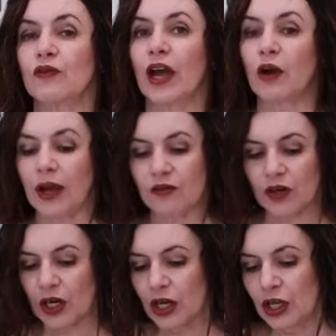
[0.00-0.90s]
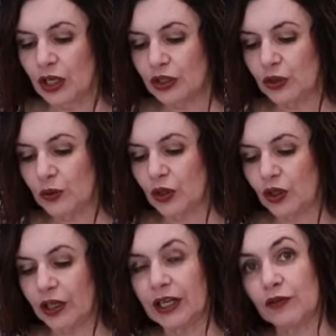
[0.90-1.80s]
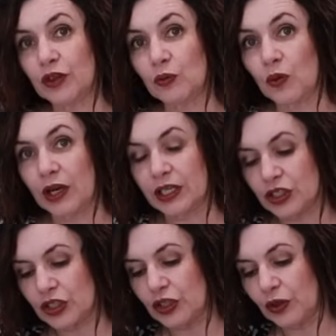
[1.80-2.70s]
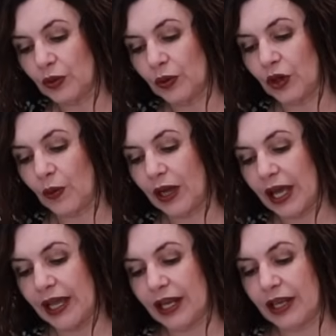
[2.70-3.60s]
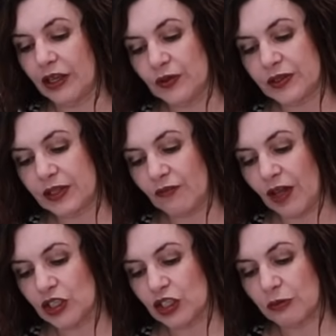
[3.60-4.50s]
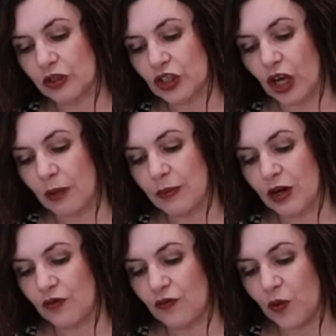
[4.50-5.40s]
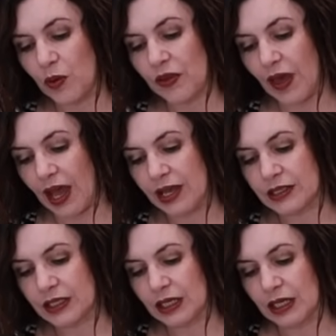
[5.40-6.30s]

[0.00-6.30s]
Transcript: However, you could, if you wanted to, go ahead and use the vegetable chopper for that.